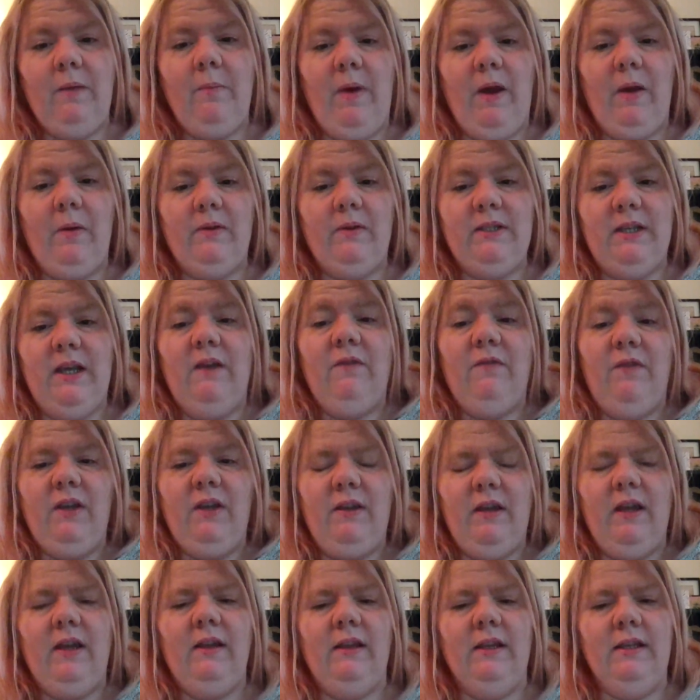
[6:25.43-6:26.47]
about it if you
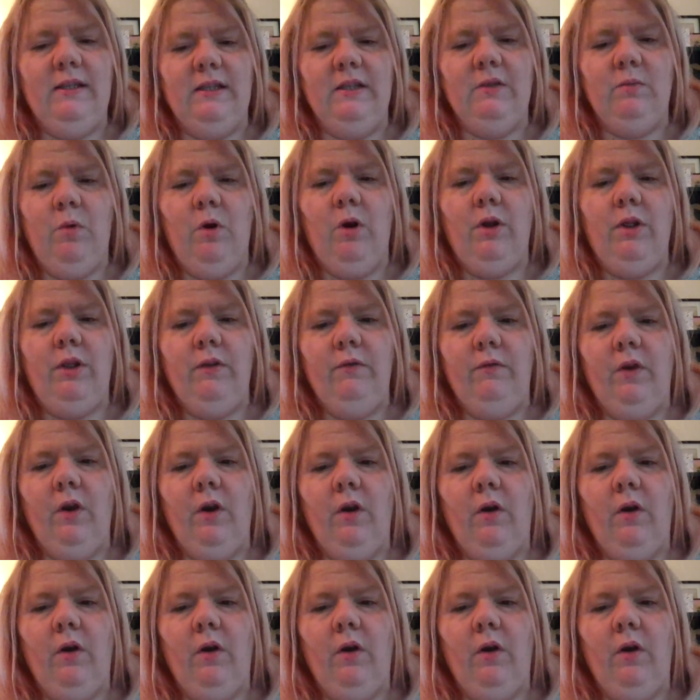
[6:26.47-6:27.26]
think this is what you've